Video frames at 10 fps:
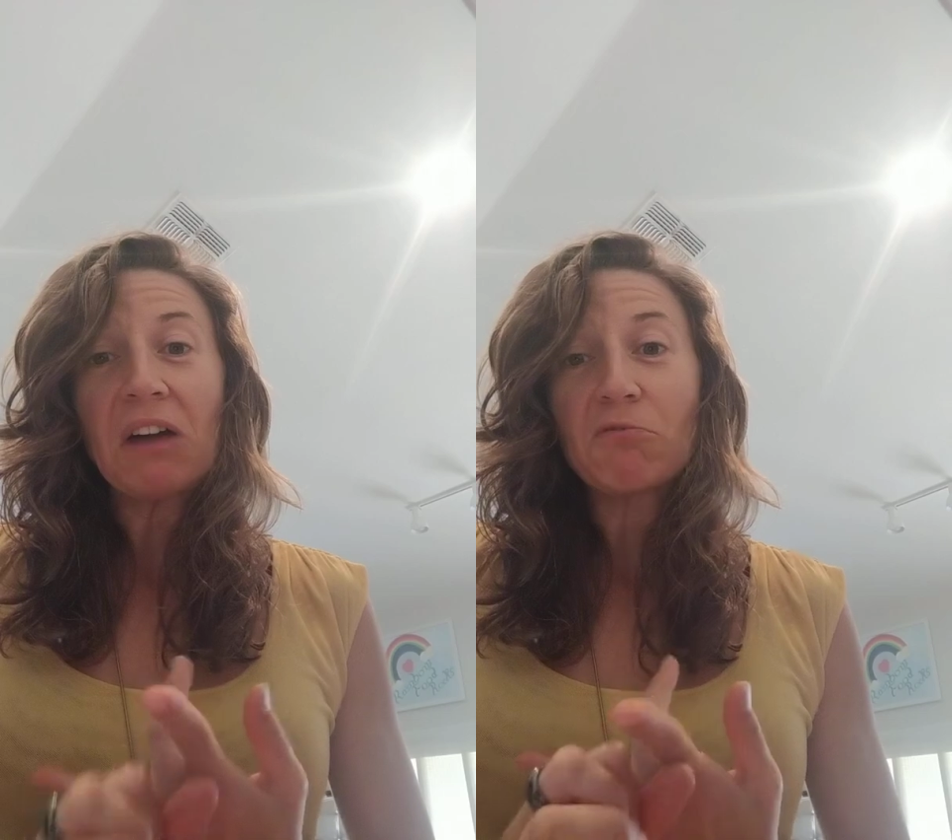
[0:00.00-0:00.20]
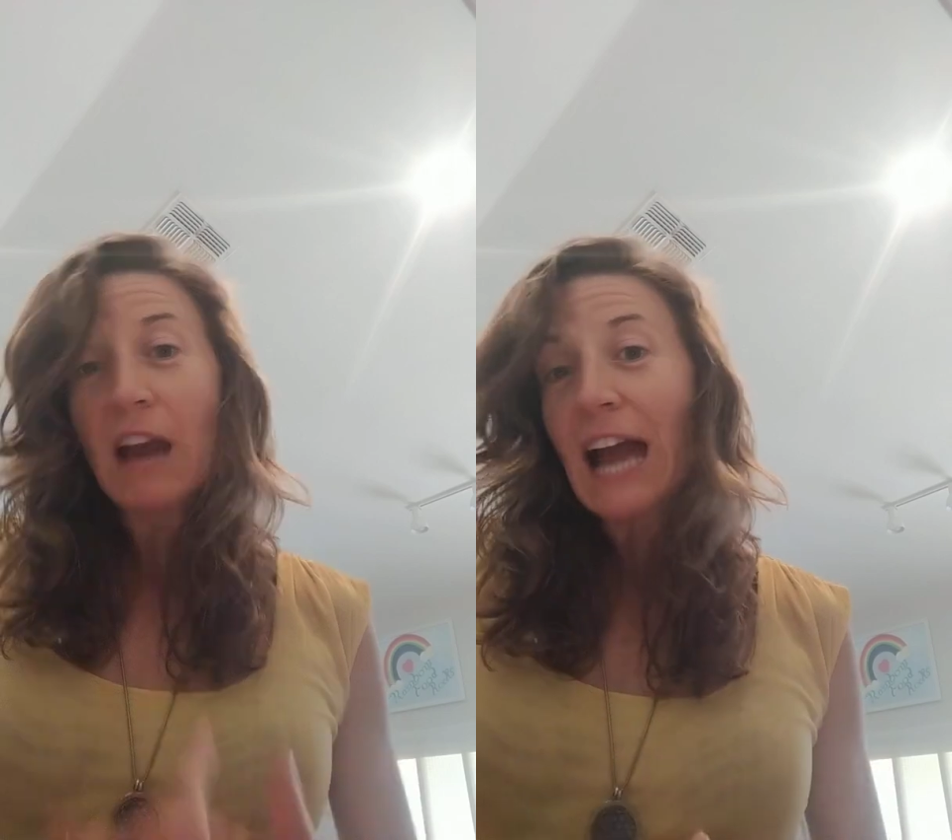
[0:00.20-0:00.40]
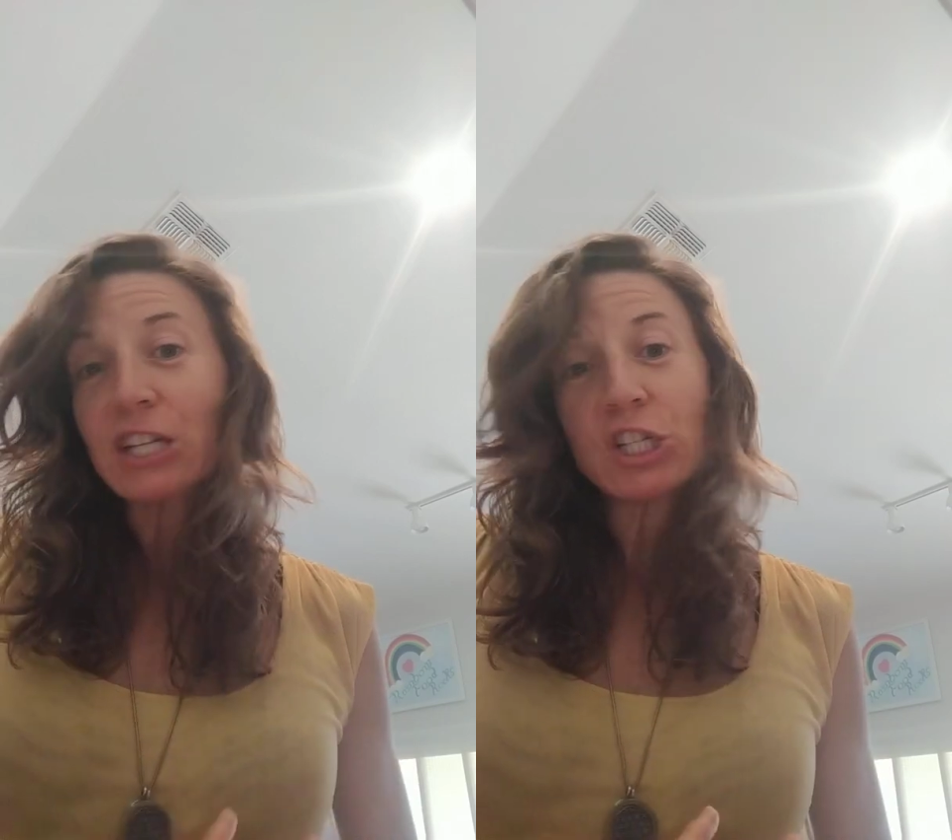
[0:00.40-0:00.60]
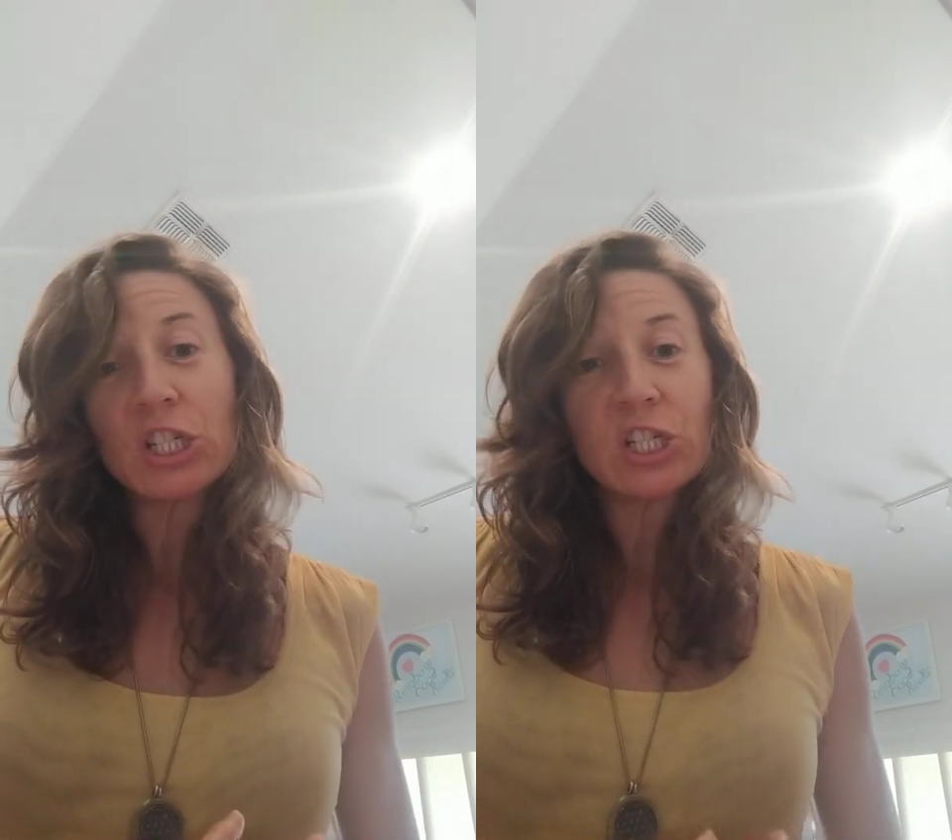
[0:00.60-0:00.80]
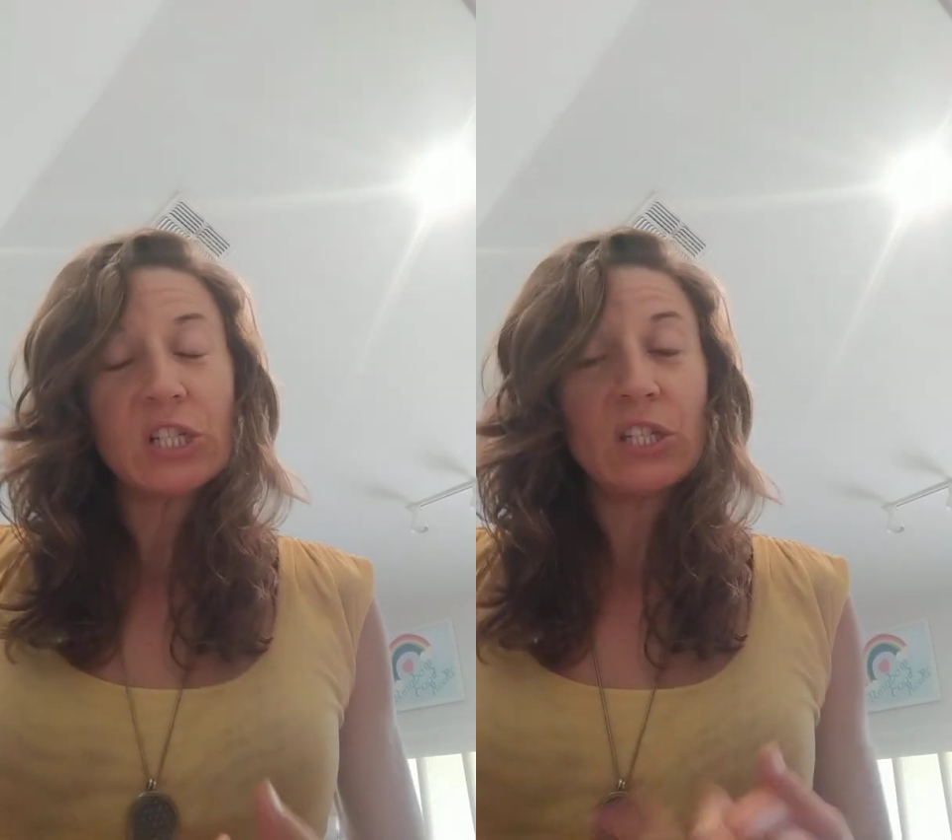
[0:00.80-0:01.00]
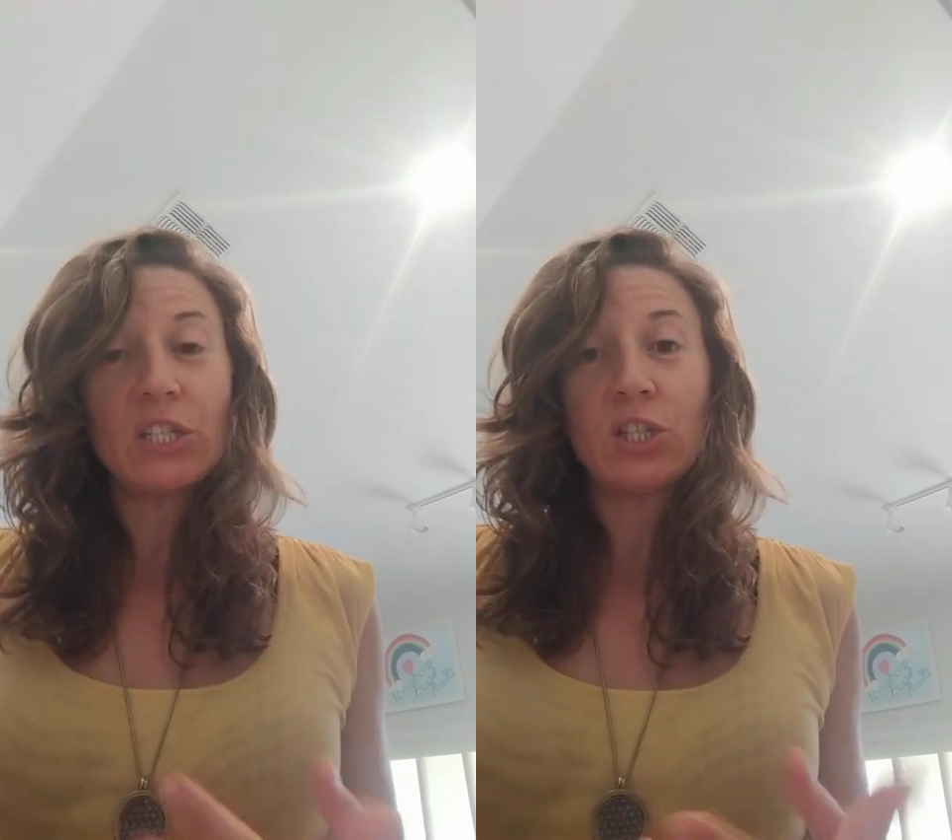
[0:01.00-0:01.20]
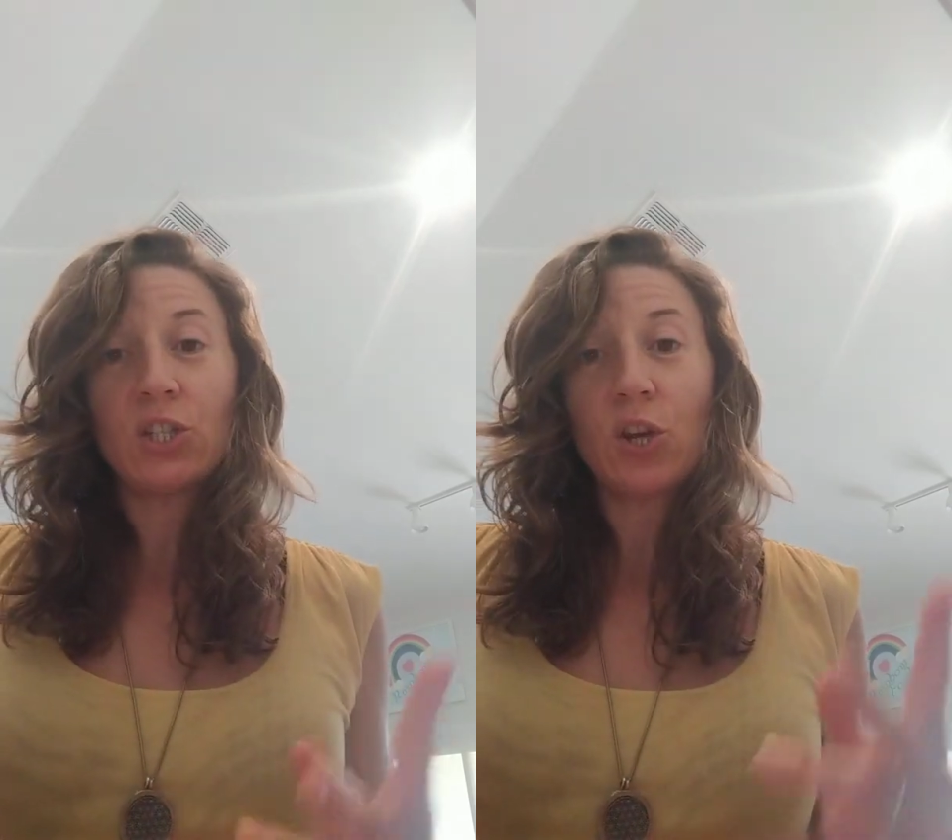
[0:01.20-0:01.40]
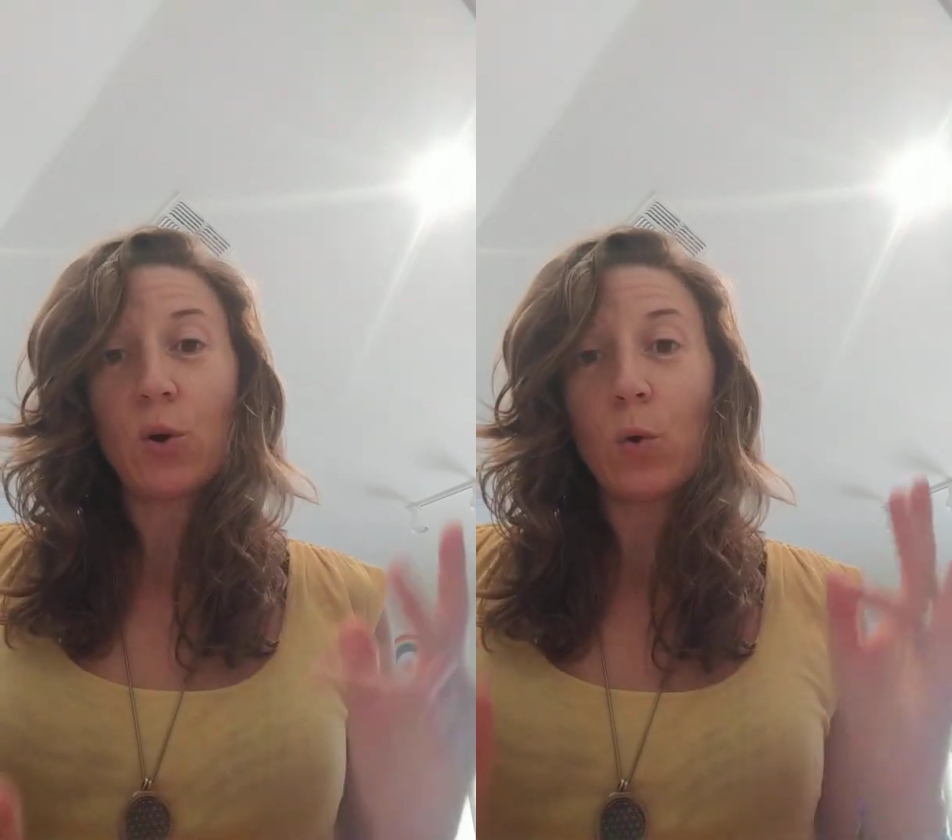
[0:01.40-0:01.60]
rashes.
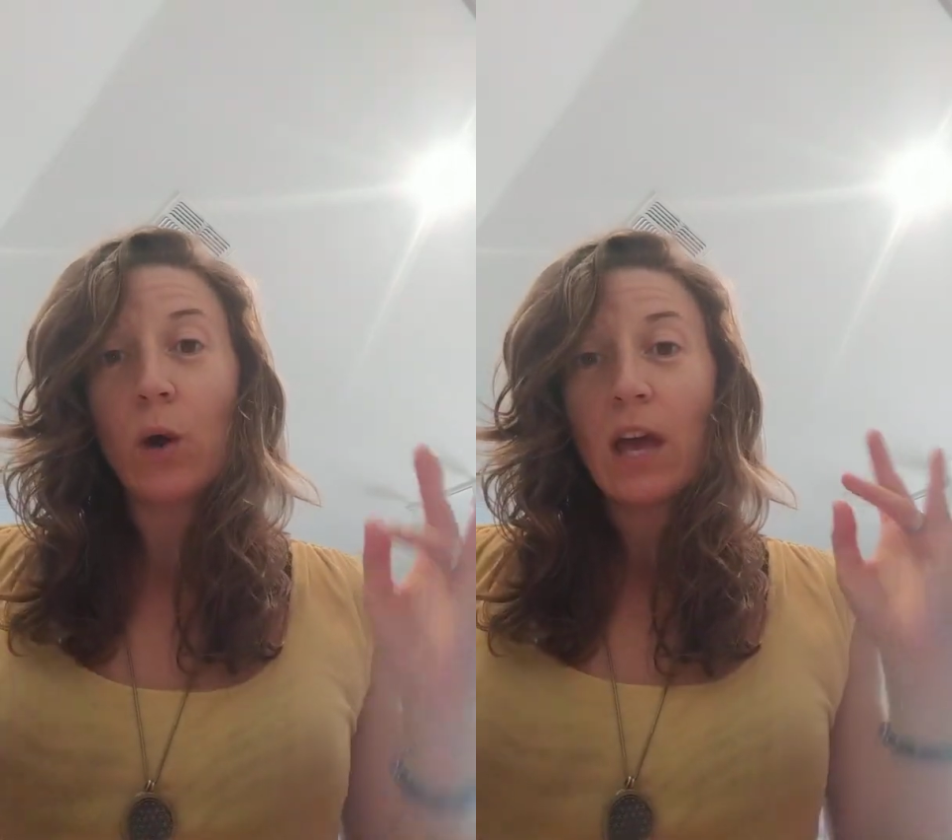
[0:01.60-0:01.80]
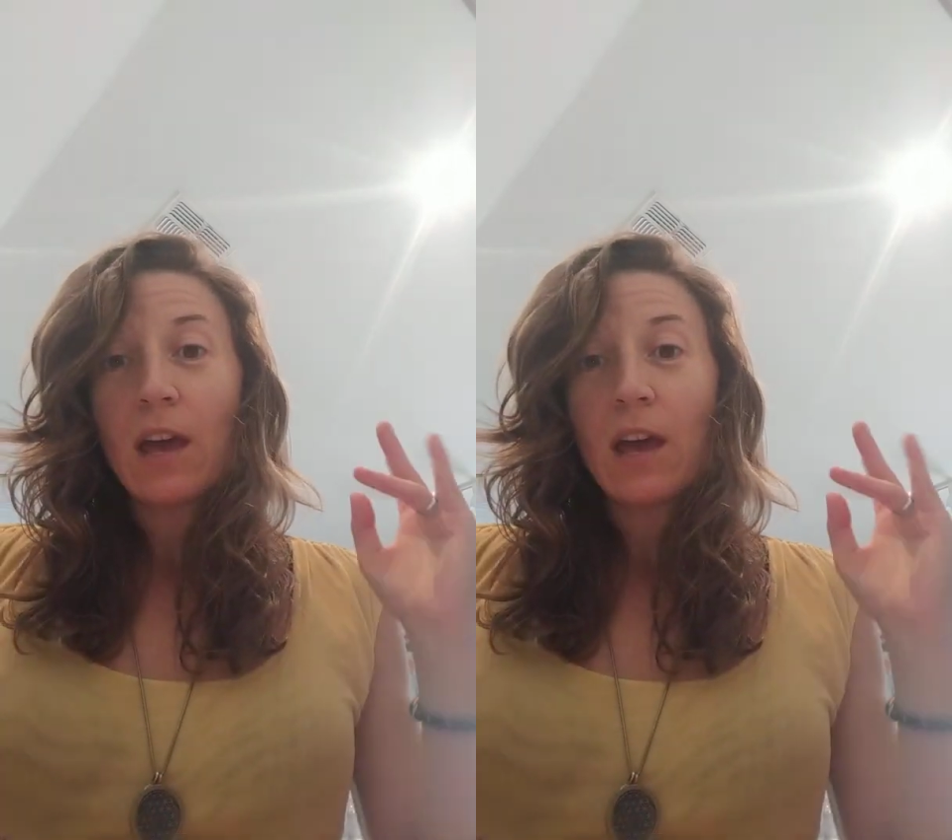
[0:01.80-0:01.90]
So